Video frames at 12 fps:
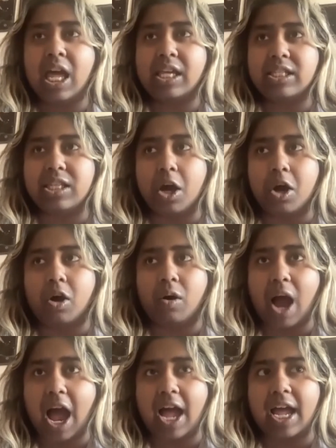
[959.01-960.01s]

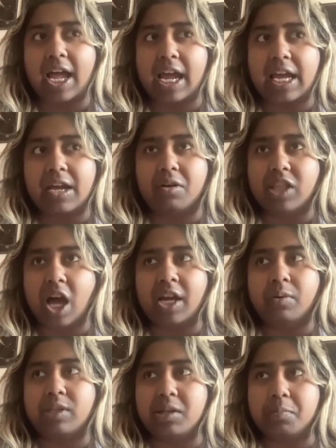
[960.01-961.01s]
So I thought
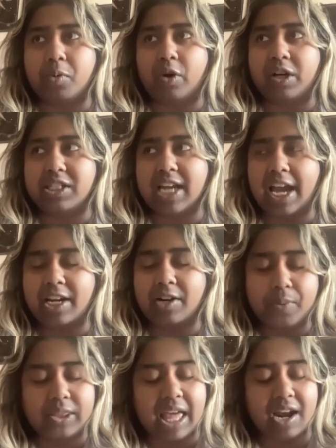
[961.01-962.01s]
it was important to kind of
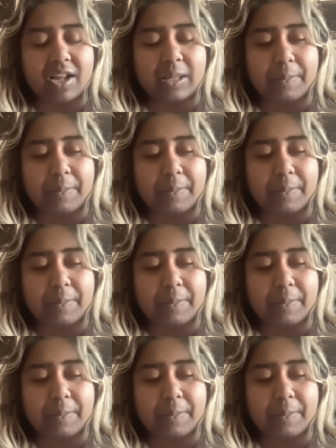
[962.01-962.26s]
put that on the